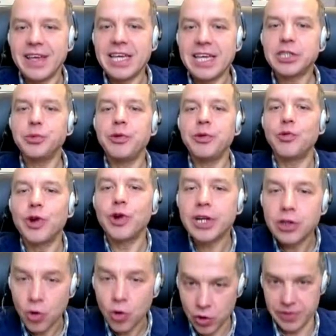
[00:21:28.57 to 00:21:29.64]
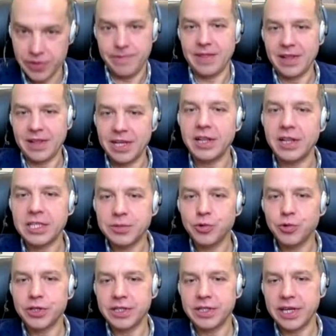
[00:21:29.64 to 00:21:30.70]
has to be worked on. Let's
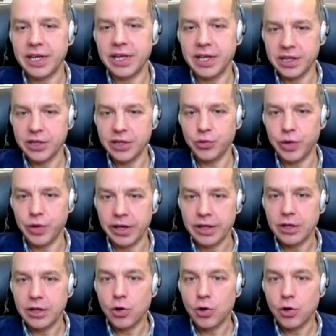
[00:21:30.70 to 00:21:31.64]
put in that in that way.